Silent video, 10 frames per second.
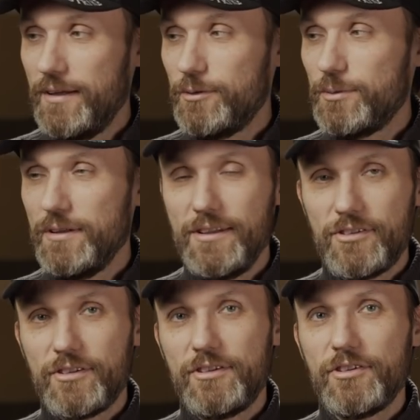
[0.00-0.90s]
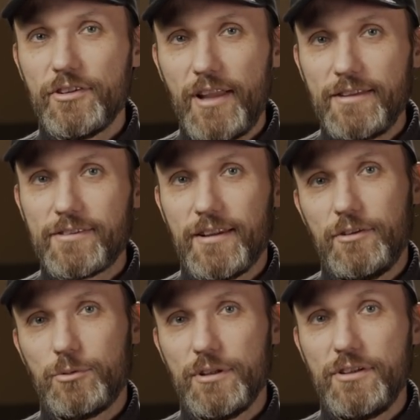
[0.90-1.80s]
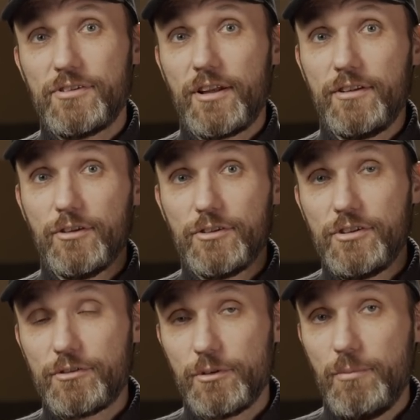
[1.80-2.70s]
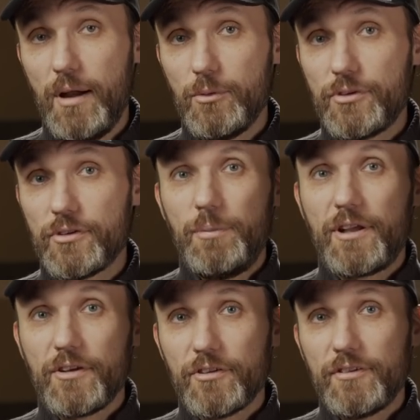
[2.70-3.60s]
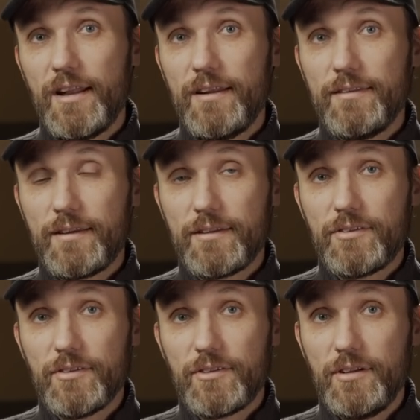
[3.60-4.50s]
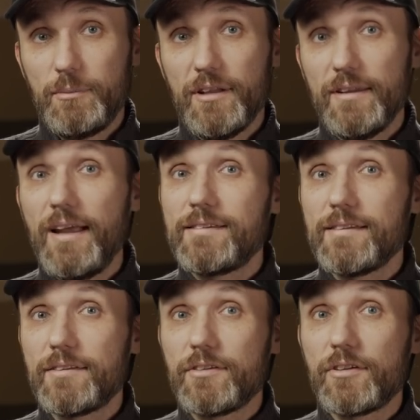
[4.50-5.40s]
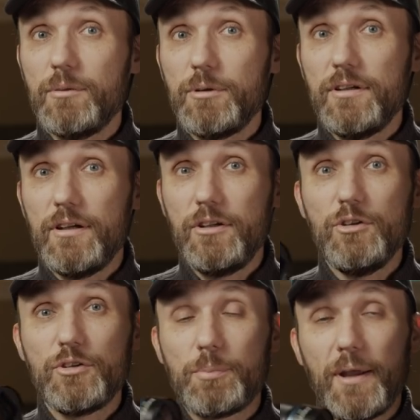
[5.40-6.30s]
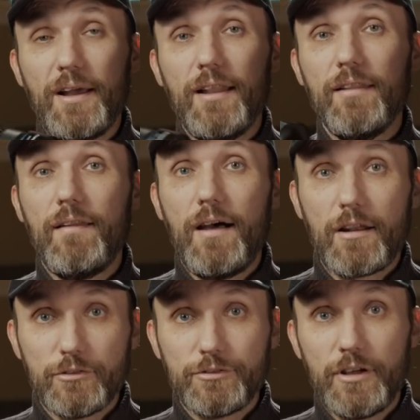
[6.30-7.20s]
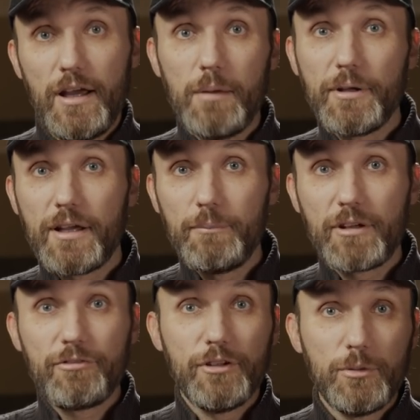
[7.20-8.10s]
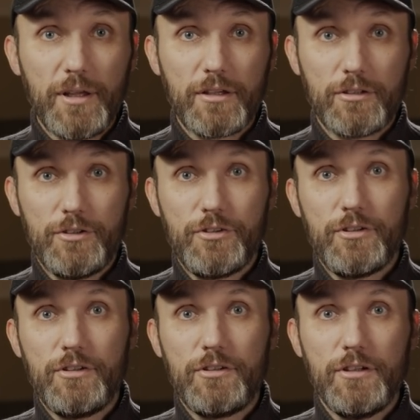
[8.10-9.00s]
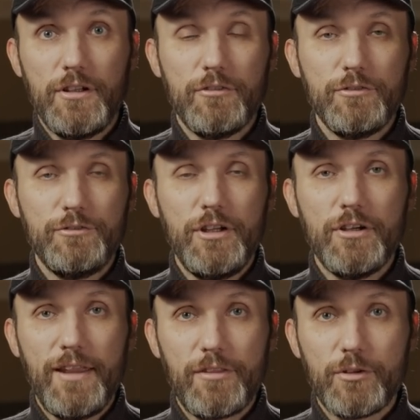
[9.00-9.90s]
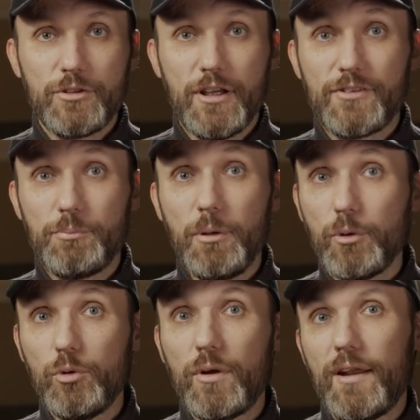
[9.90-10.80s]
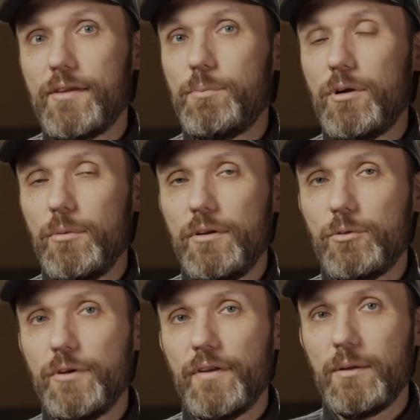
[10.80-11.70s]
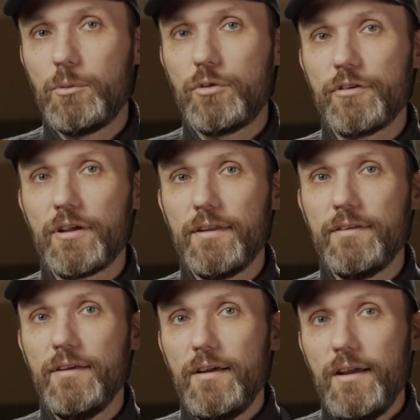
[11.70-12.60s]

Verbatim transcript: has released this lens and has released it in all these different mounts. Because of that, I think it's, it's going to be a lens that's going to be uh, used by a lot of up-and-coming filmmakers or, you know, video enthusiasts, people who want to experiment with anamorphic and